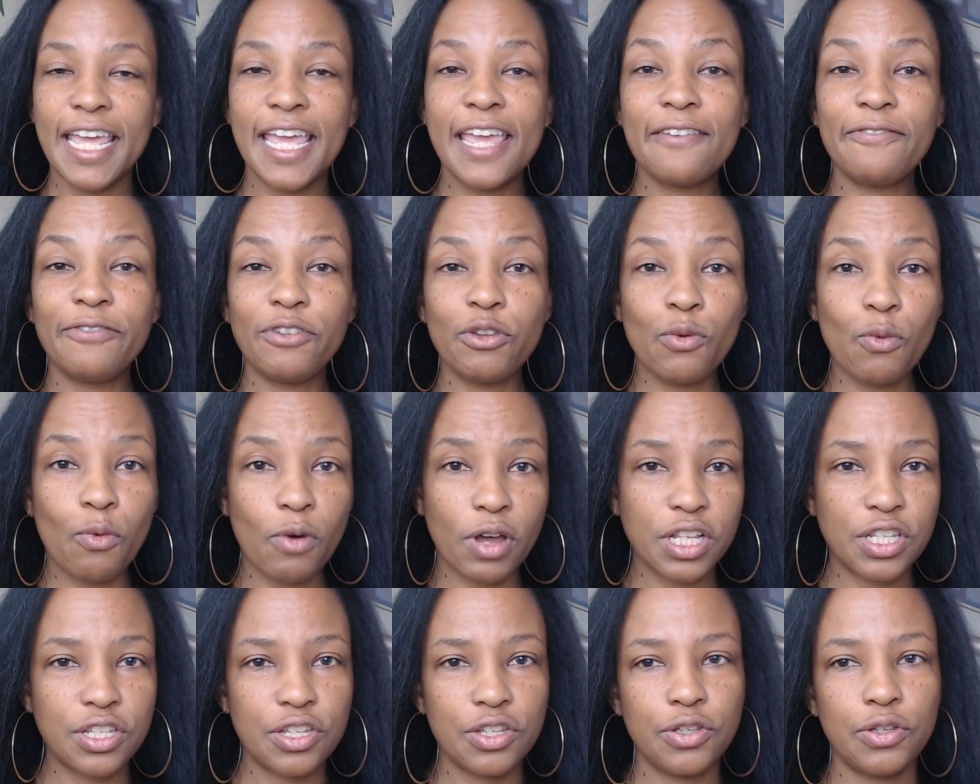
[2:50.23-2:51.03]
If you
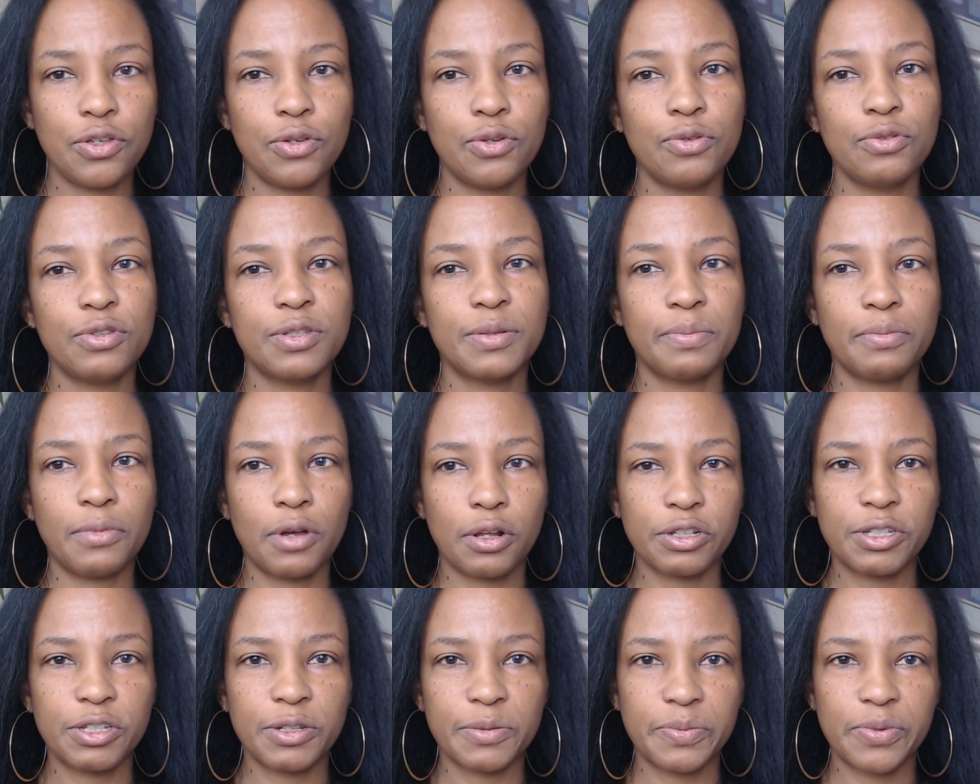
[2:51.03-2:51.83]
want to use
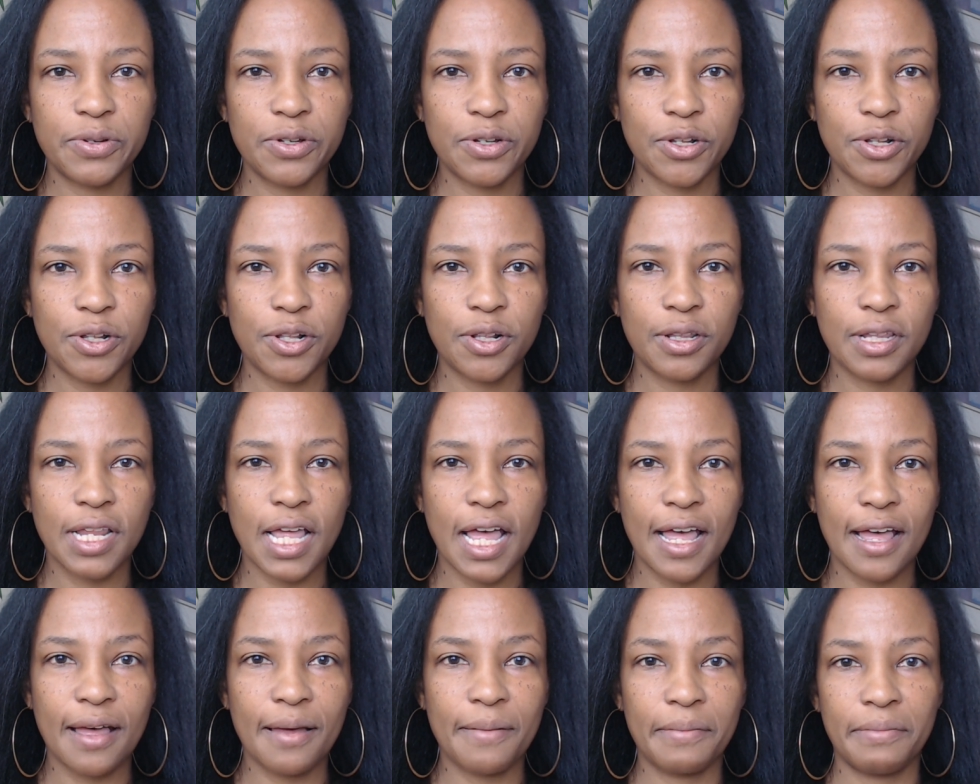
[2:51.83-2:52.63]

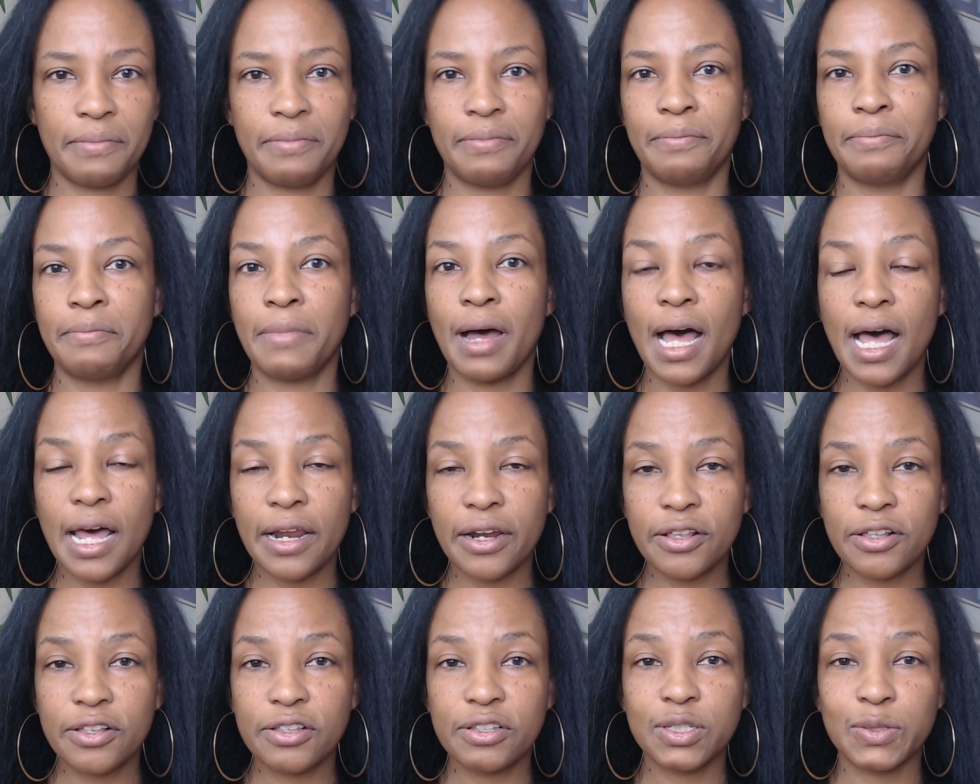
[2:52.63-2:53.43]
multiple
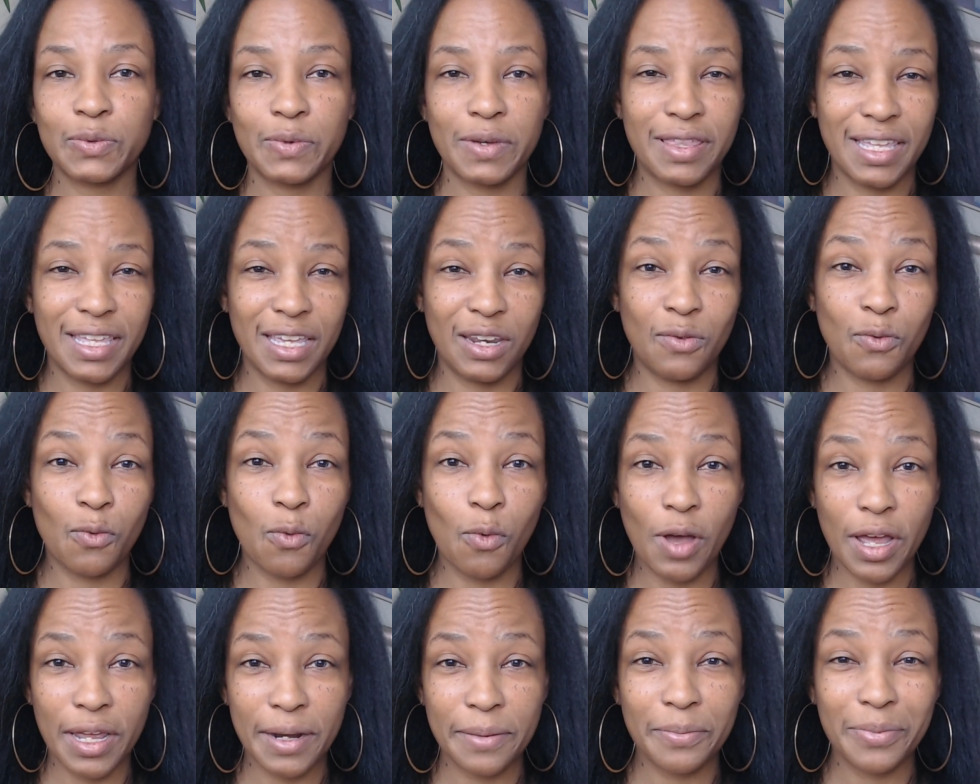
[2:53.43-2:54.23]
models within
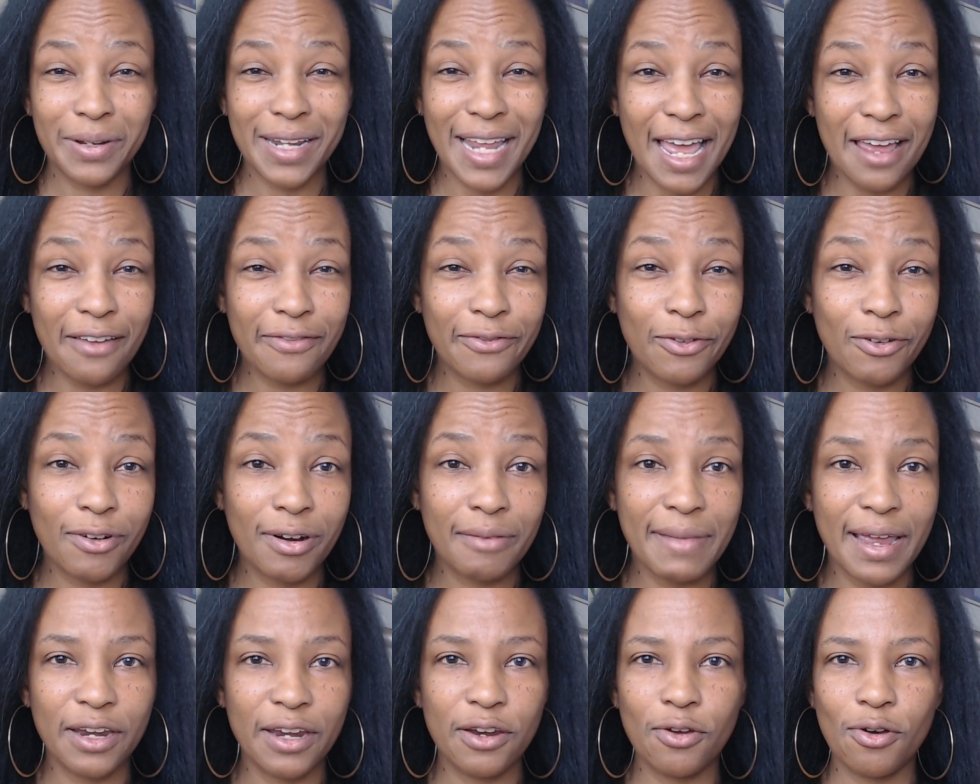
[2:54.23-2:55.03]
one
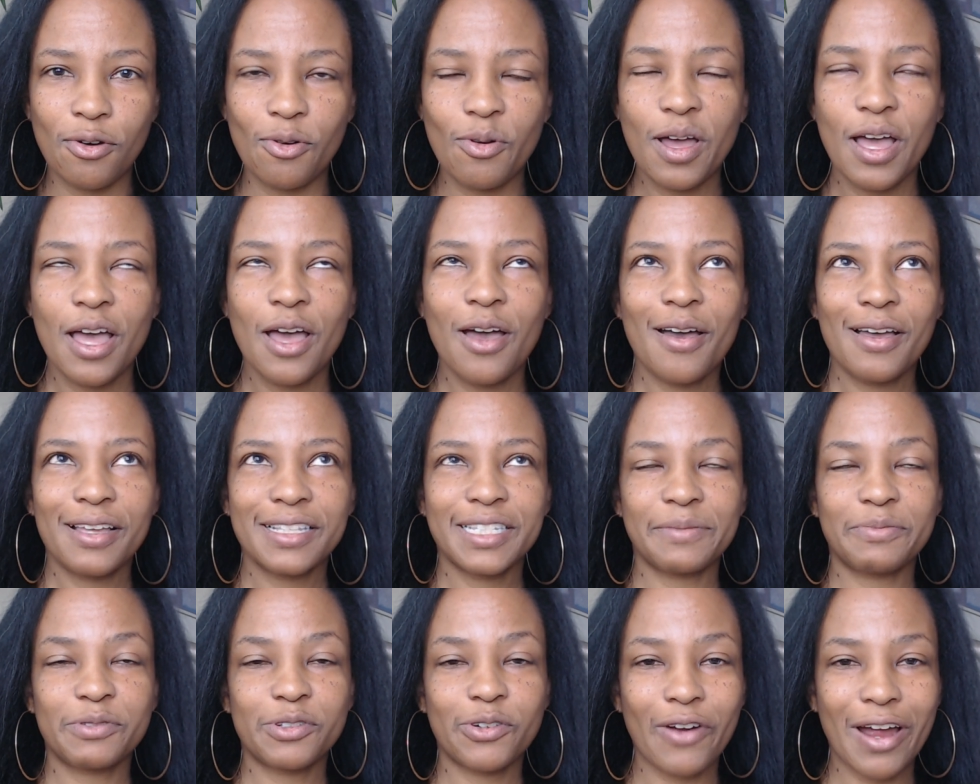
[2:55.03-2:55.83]
platform, I know
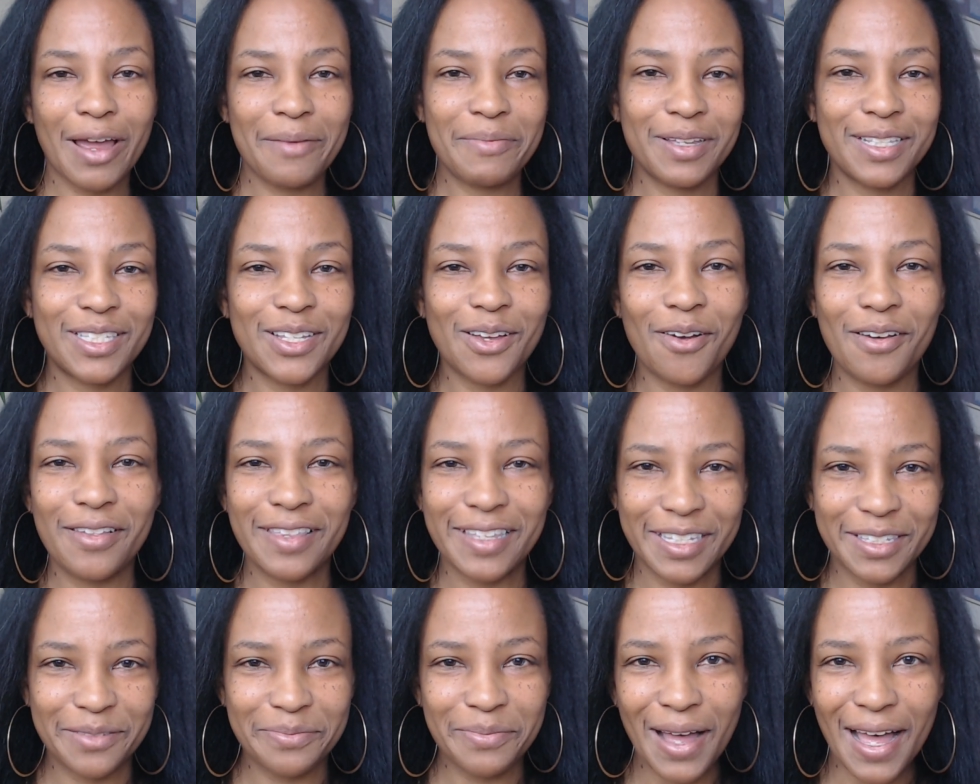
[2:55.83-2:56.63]
subscribing to all
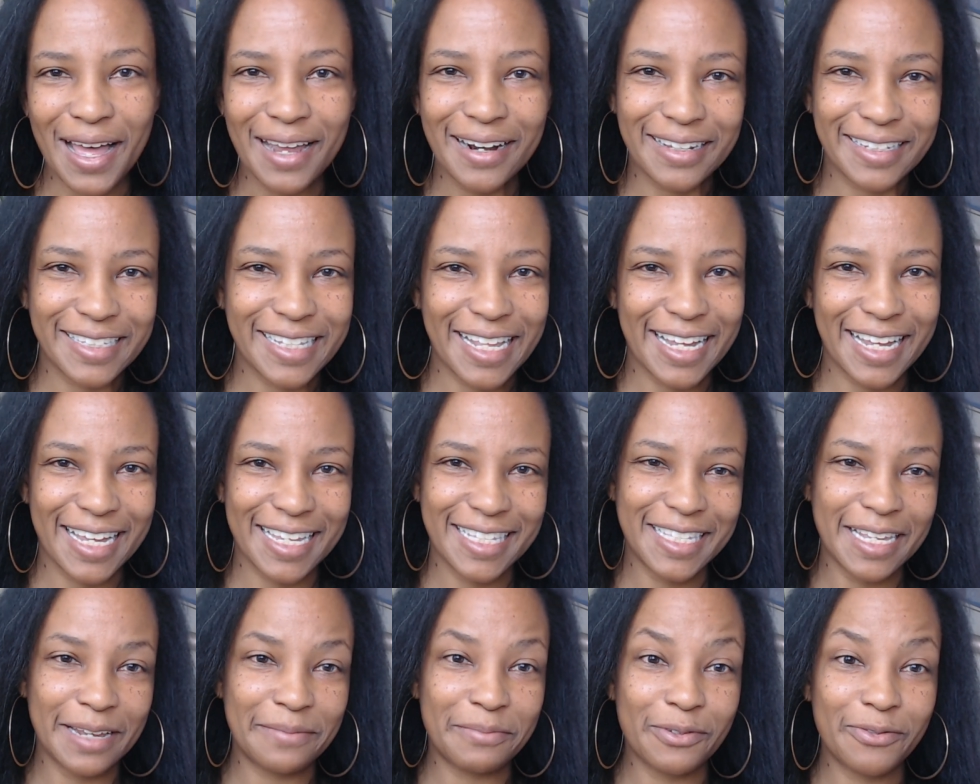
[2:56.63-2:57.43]
these models, like I
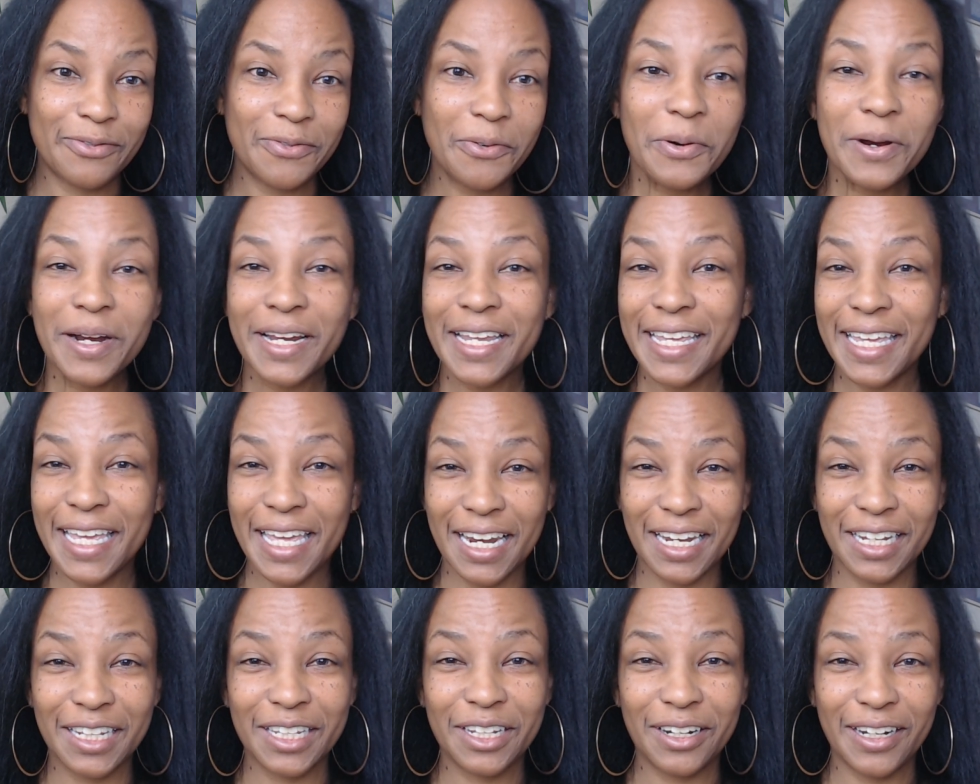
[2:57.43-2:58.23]
said before, can
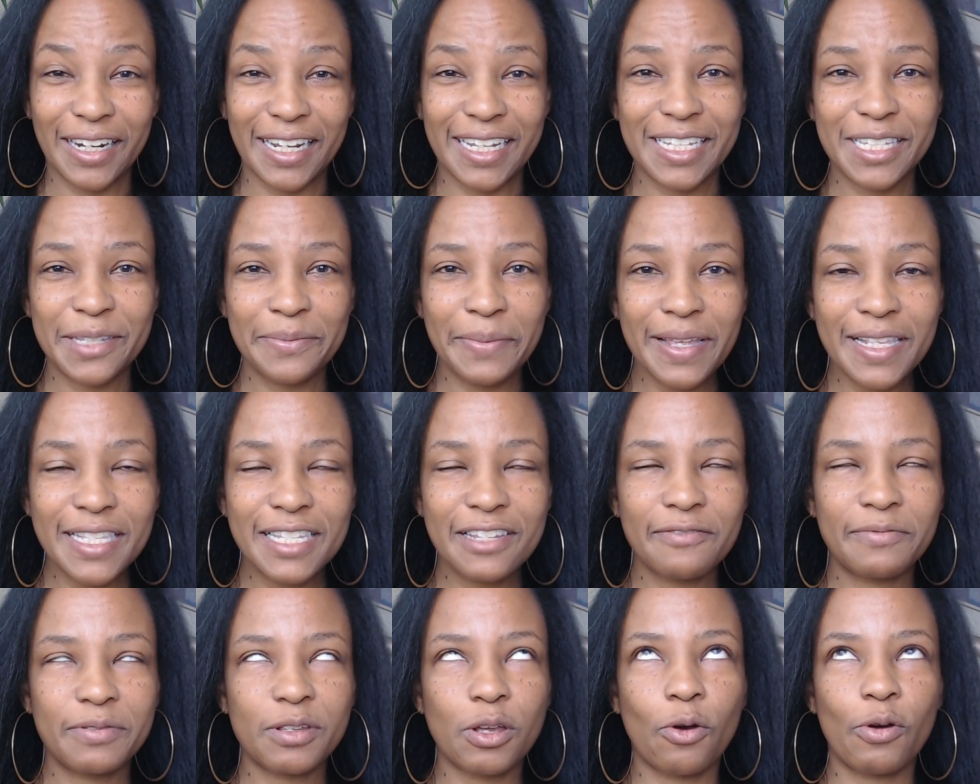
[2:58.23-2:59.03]
get a little
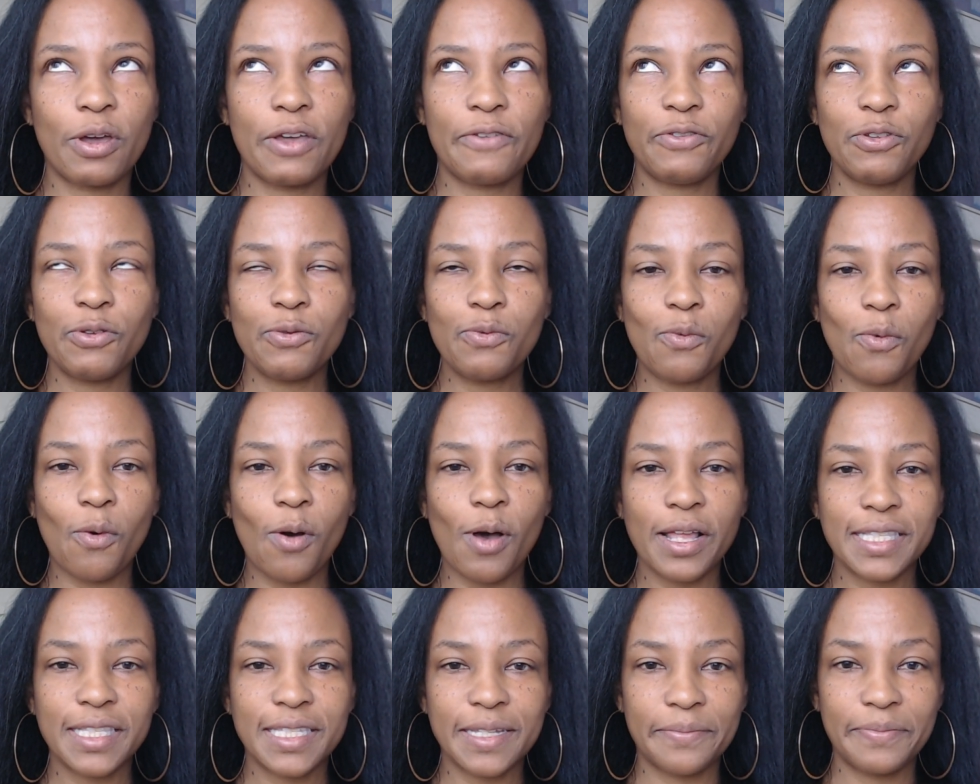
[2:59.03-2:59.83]
expensive. So if you
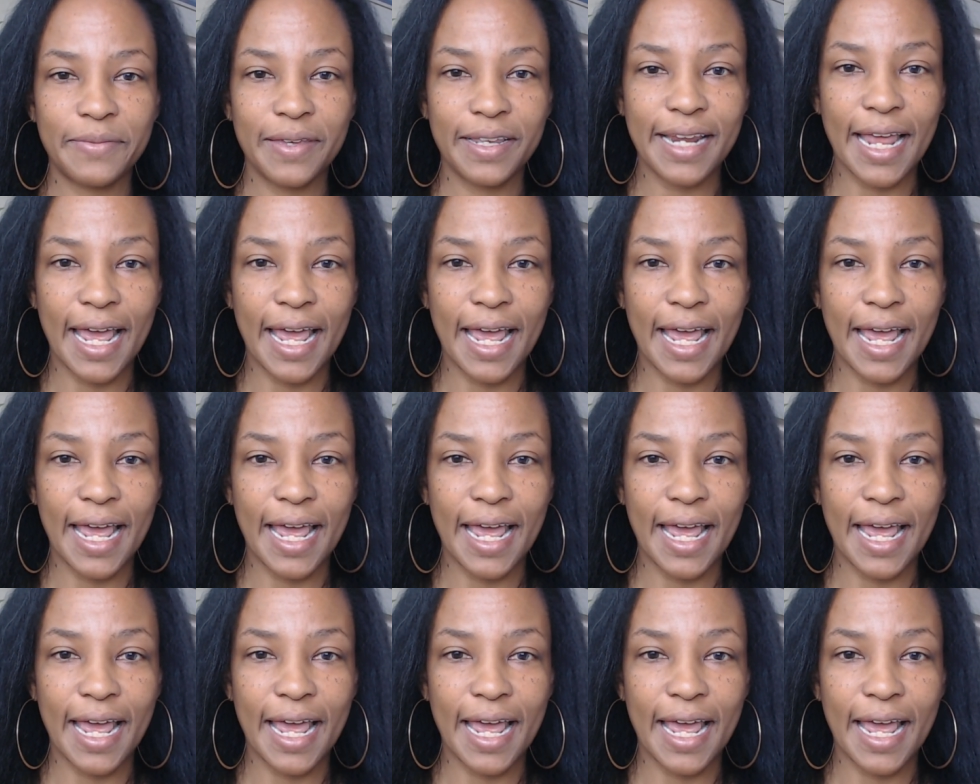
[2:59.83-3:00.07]
want something